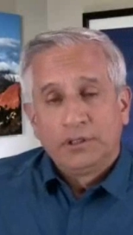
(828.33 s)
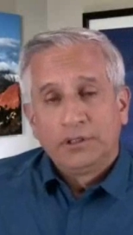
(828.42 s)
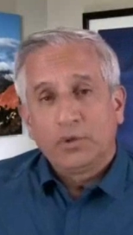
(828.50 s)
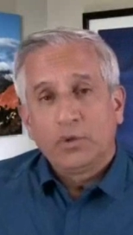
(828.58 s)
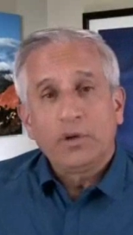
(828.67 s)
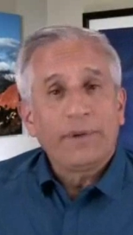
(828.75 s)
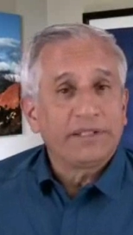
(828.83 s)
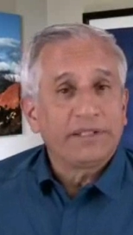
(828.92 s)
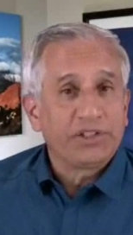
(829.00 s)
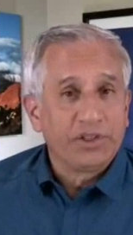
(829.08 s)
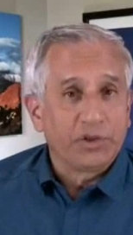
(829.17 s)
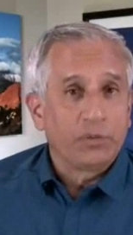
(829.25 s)
So what about the
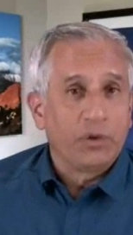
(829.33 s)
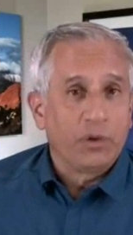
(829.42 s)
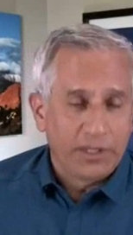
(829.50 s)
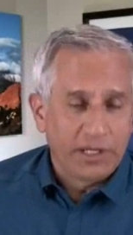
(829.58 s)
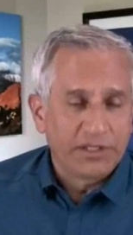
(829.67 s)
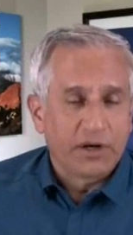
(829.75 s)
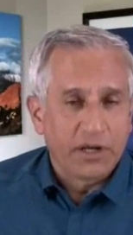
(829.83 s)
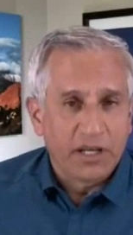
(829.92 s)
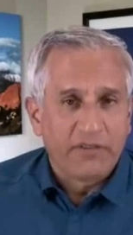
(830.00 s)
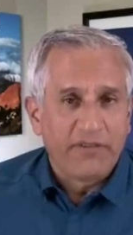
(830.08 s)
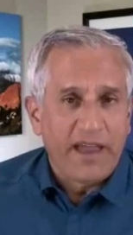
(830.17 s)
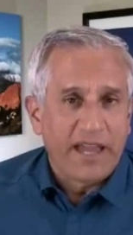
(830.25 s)
children? When will they start
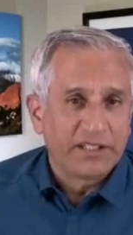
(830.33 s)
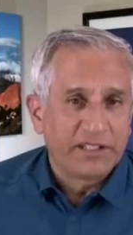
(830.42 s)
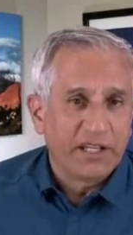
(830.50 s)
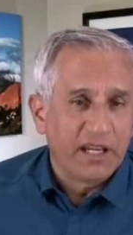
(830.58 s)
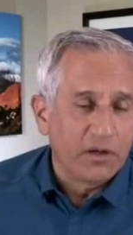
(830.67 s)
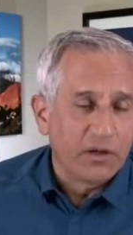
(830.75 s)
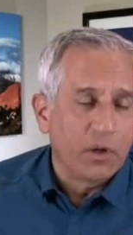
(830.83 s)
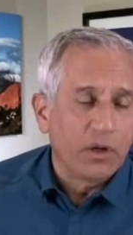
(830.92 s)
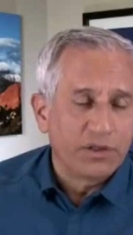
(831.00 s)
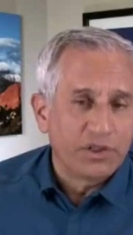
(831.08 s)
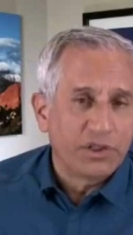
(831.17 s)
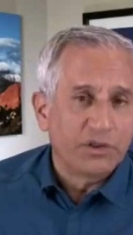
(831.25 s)
getting vaccinated?
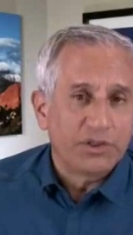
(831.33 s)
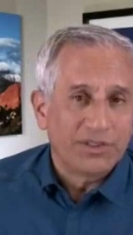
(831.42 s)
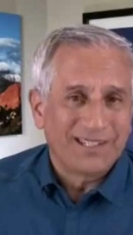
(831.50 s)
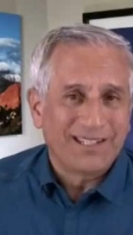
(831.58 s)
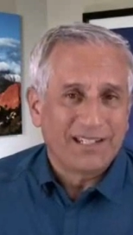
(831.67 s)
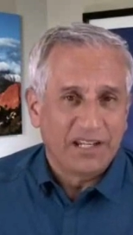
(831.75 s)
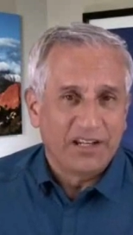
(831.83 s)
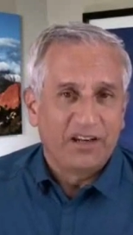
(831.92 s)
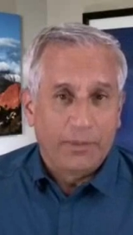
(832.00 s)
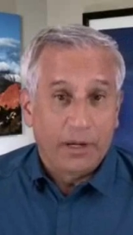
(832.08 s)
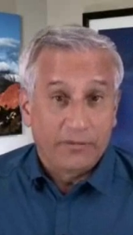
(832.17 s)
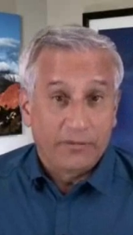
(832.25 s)
Well, the children 16 and
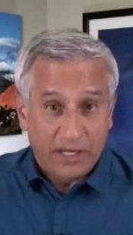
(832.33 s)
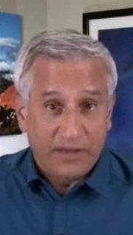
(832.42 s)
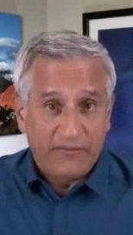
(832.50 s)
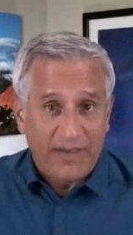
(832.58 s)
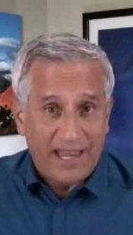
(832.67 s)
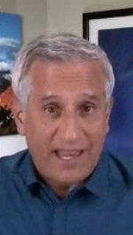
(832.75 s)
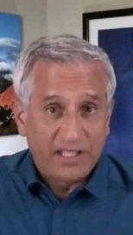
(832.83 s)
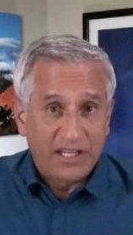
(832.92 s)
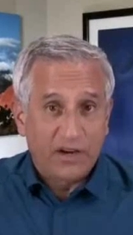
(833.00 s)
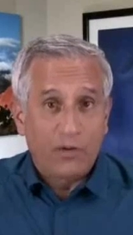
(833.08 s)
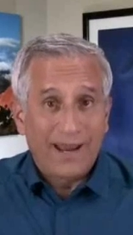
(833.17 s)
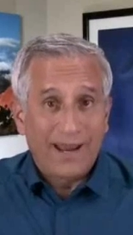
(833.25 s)
above can get
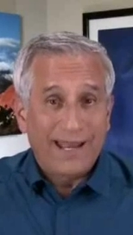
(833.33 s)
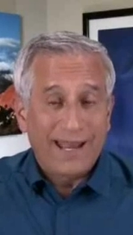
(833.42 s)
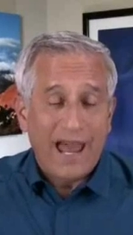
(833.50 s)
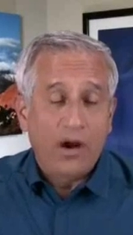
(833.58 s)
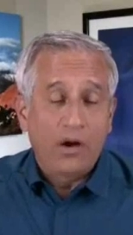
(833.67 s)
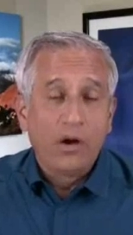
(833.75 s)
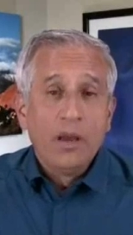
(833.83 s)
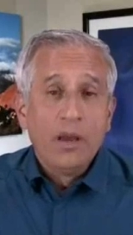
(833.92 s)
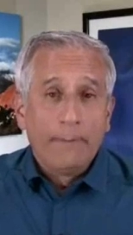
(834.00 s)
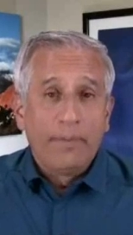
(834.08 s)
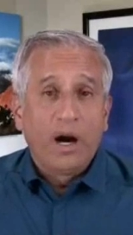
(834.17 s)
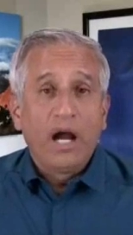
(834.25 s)
vaccinated right now.
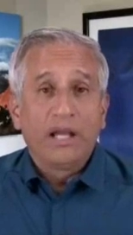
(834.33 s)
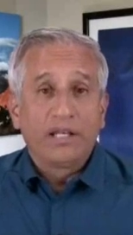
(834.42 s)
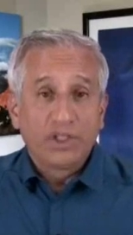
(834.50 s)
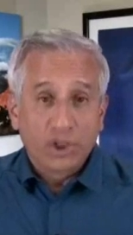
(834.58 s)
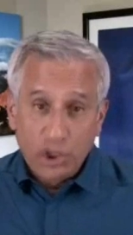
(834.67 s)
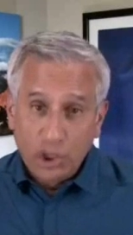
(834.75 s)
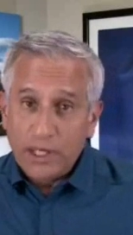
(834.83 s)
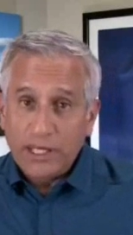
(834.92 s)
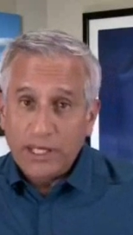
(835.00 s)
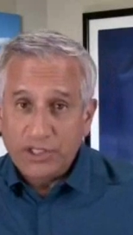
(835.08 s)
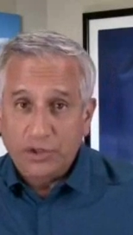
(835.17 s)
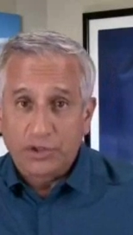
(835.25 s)
But
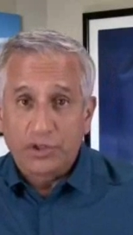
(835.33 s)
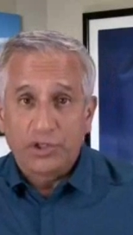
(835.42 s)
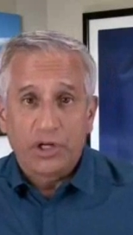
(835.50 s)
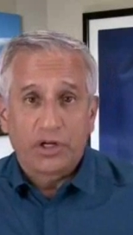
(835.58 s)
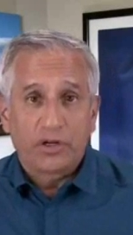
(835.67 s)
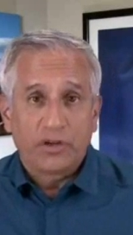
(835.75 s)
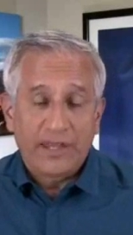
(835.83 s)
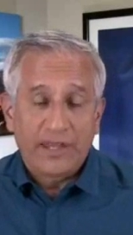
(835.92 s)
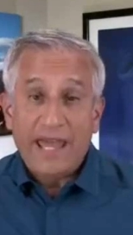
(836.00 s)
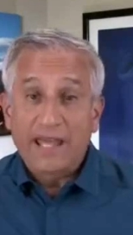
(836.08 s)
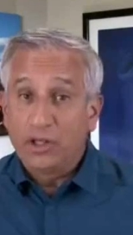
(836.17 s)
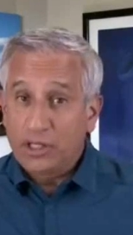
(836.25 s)
looking at children younger than
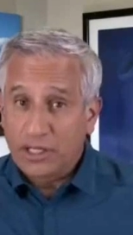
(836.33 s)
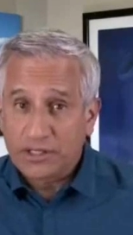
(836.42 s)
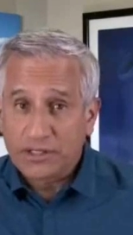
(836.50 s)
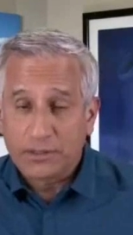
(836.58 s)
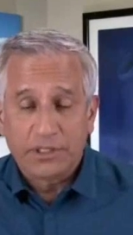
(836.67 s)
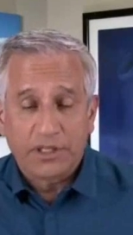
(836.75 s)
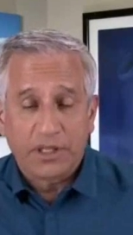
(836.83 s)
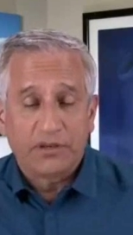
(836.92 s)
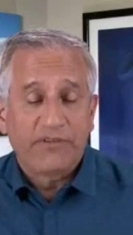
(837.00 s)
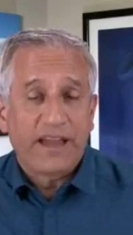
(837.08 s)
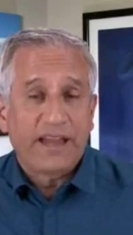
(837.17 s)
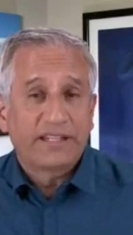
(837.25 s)
that, looking at some of these
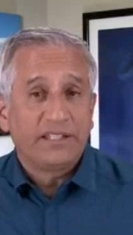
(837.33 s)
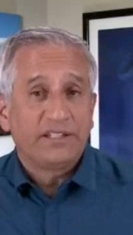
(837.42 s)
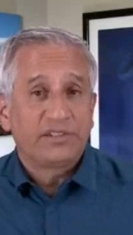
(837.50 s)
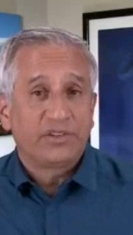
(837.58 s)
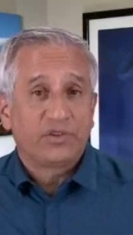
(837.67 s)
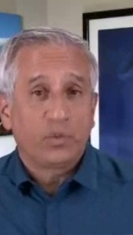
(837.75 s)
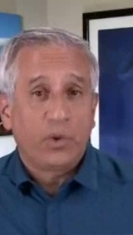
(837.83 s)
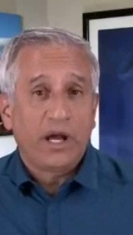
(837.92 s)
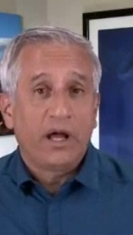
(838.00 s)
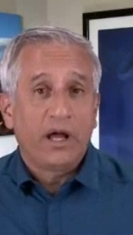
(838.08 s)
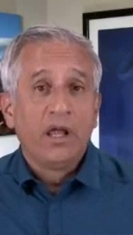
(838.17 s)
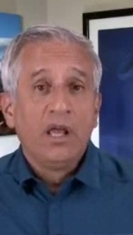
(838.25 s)
other vaccines as
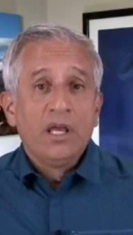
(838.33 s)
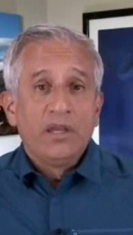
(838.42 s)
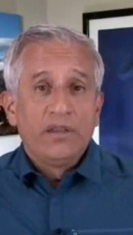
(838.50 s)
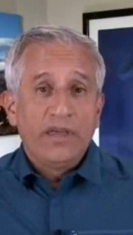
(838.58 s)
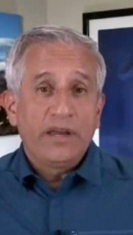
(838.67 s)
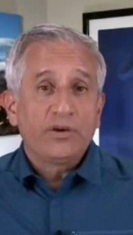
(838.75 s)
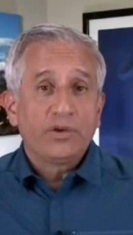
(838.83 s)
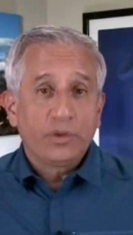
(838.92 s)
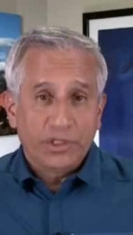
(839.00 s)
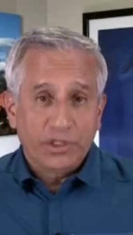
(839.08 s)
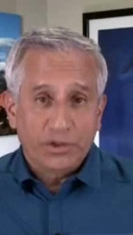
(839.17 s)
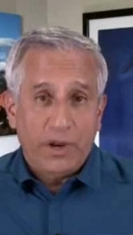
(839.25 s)
well, they are
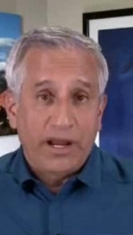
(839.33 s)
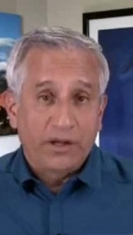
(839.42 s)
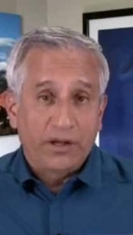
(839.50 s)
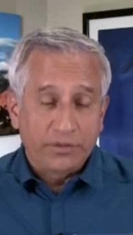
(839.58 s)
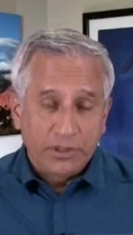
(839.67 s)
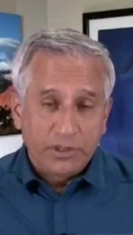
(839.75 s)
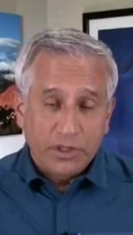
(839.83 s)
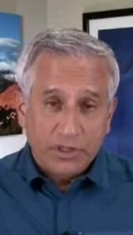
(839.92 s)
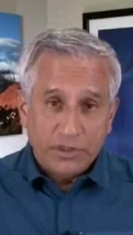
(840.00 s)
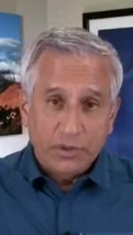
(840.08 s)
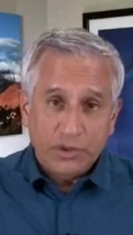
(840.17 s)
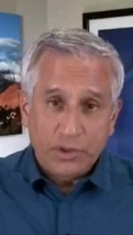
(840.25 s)
doing trials. Moderna
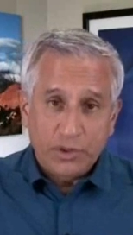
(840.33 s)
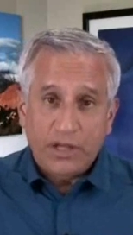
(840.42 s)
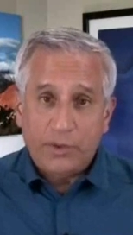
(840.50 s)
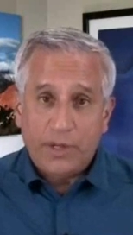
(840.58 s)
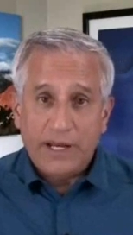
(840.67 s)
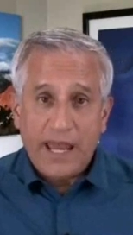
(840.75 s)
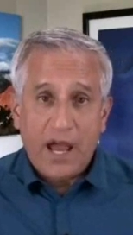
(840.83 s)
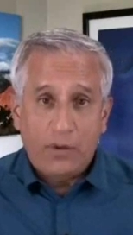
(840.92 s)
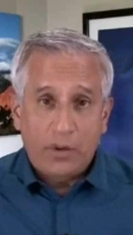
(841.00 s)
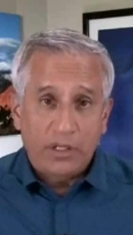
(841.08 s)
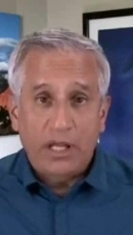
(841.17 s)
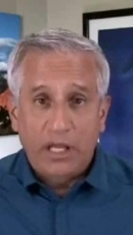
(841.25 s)
is doing trials right now
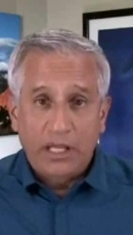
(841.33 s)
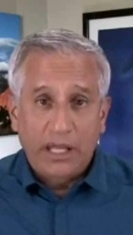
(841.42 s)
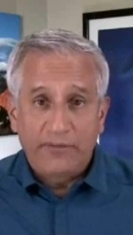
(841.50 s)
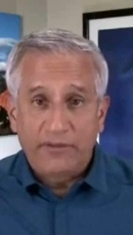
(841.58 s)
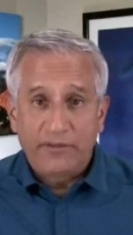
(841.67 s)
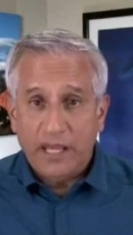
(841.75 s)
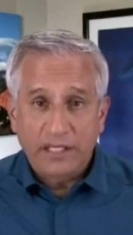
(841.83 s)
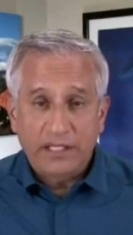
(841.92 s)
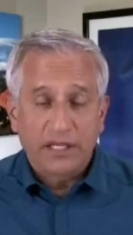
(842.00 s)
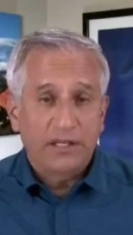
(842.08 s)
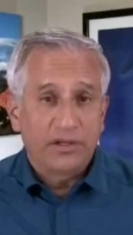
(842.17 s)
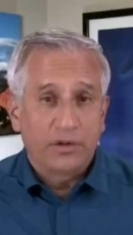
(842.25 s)
on 11 to
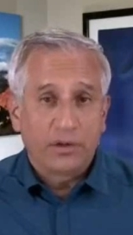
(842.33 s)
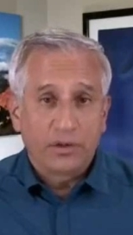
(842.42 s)
18-year-olds.